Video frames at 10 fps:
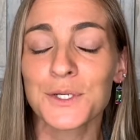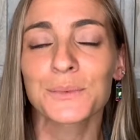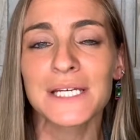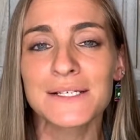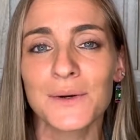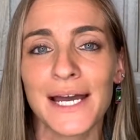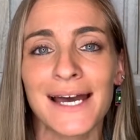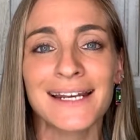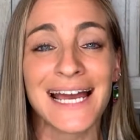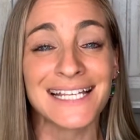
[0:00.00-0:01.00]
So please go
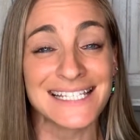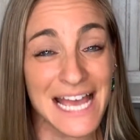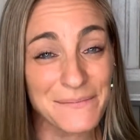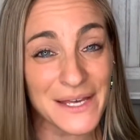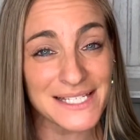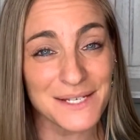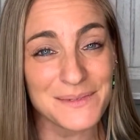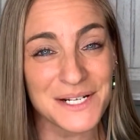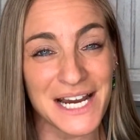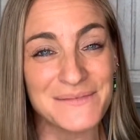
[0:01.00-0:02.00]
ahead and tap that
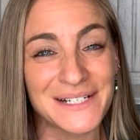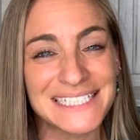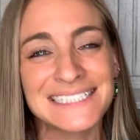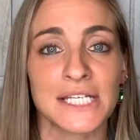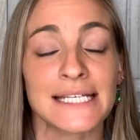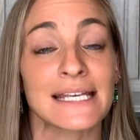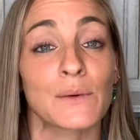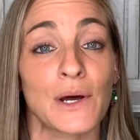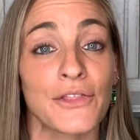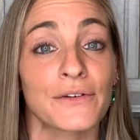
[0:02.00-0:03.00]
subscribe button. She is a
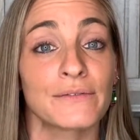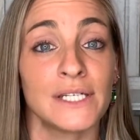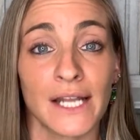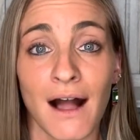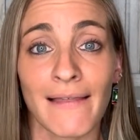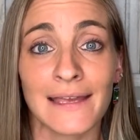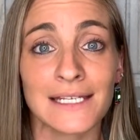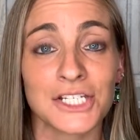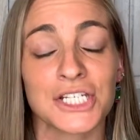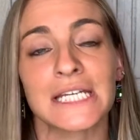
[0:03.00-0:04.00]
wealth of
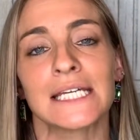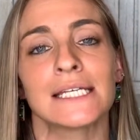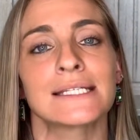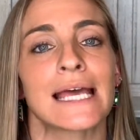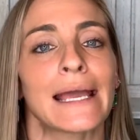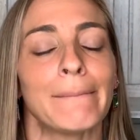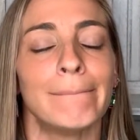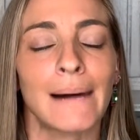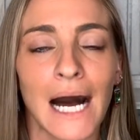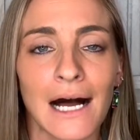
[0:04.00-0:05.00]
knowledge. She is a
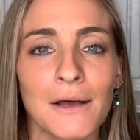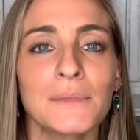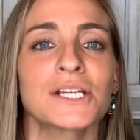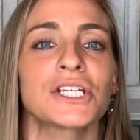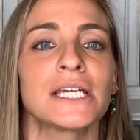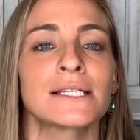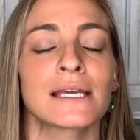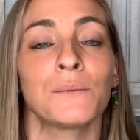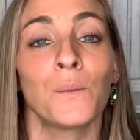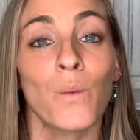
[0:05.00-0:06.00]
mom. She is
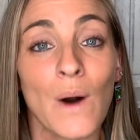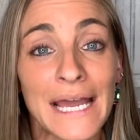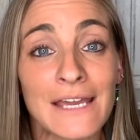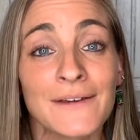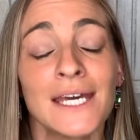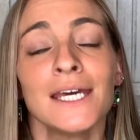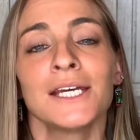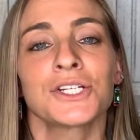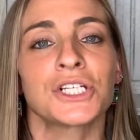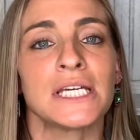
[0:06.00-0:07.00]
a wife.
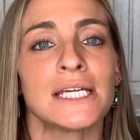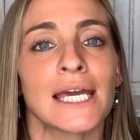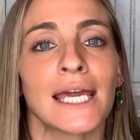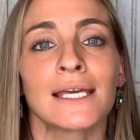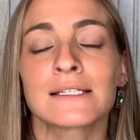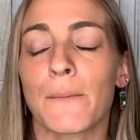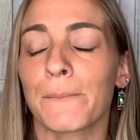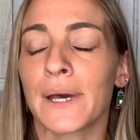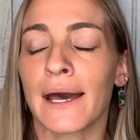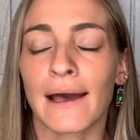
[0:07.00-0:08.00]
She is
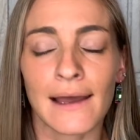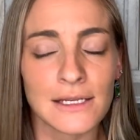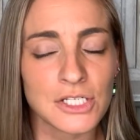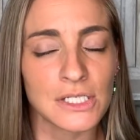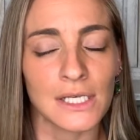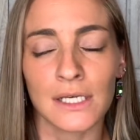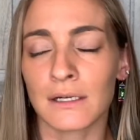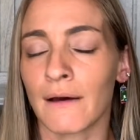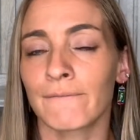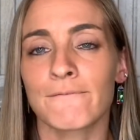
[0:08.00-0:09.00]
passionate and
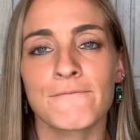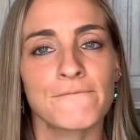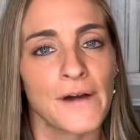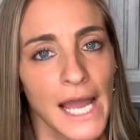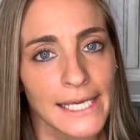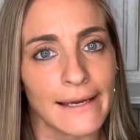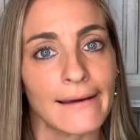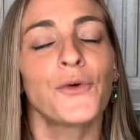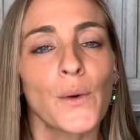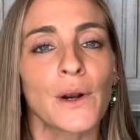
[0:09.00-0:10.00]
on
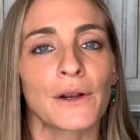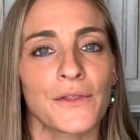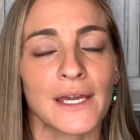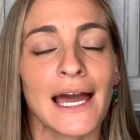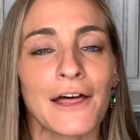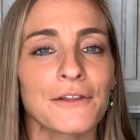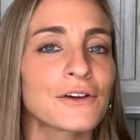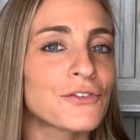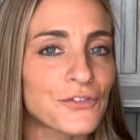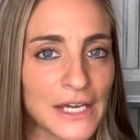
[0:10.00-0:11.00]
fire for
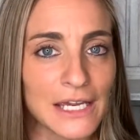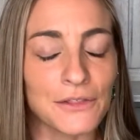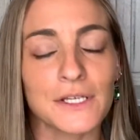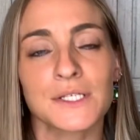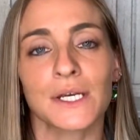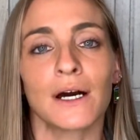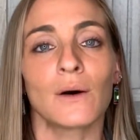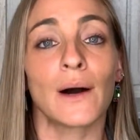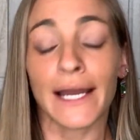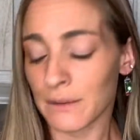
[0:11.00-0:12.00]
Catholic faith.
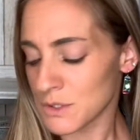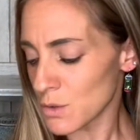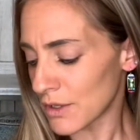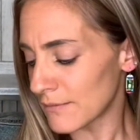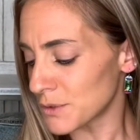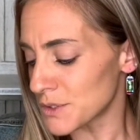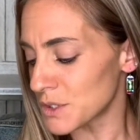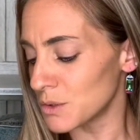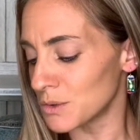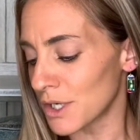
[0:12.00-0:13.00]
So I am so thankful
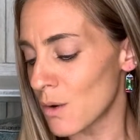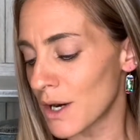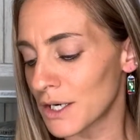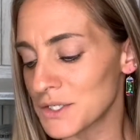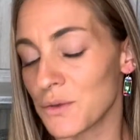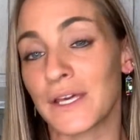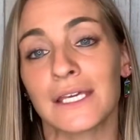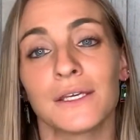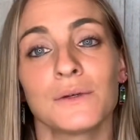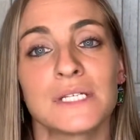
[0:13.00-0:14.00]
to know her. So thank
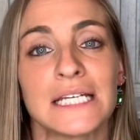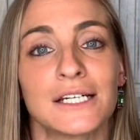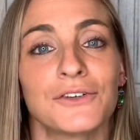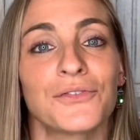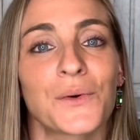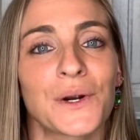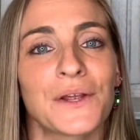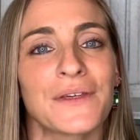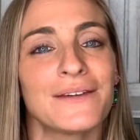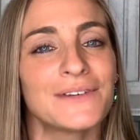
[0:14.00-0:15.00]
you, Dina,
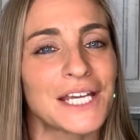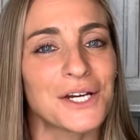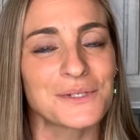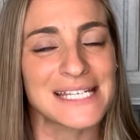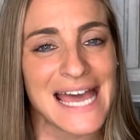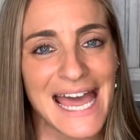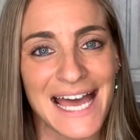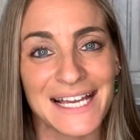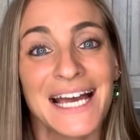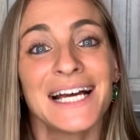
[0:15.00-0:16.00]
for the video
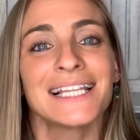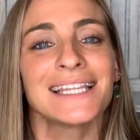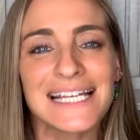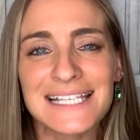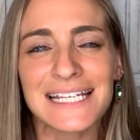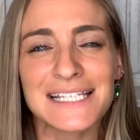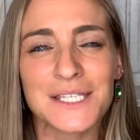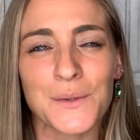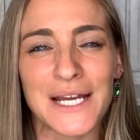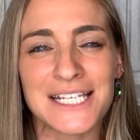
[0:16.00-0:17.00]
tag. Let's get into
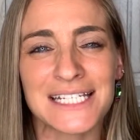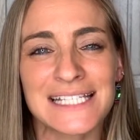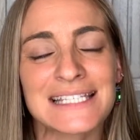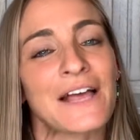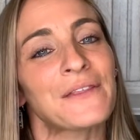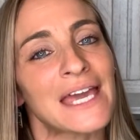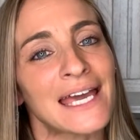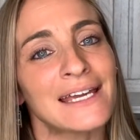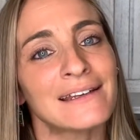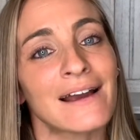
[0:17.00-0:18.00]
the questions. At the
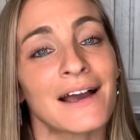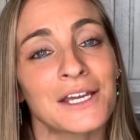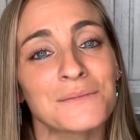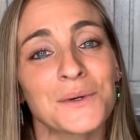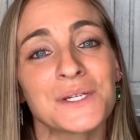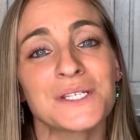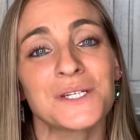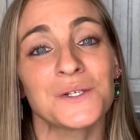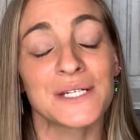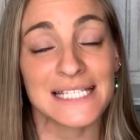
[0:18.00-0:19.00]
end, I am going
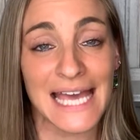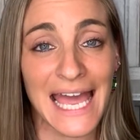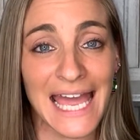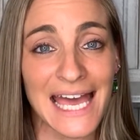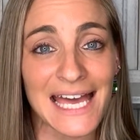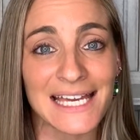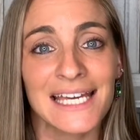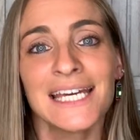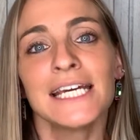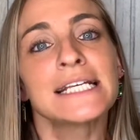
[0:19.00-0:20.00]
to tag
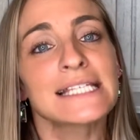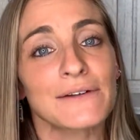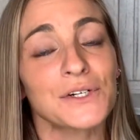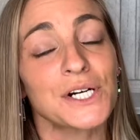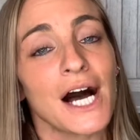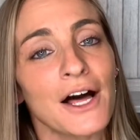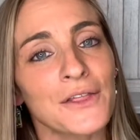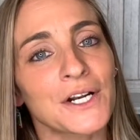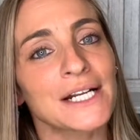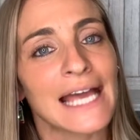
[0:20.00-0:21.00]
several
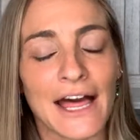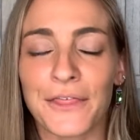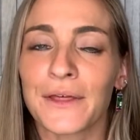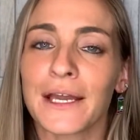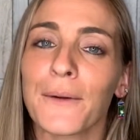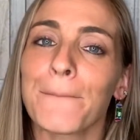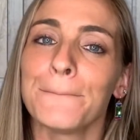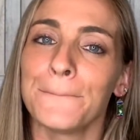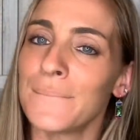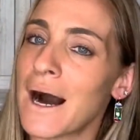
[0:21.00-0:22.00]
other Catholic
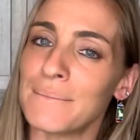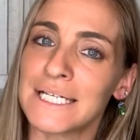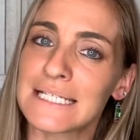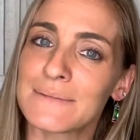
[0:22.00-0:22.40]
mamas.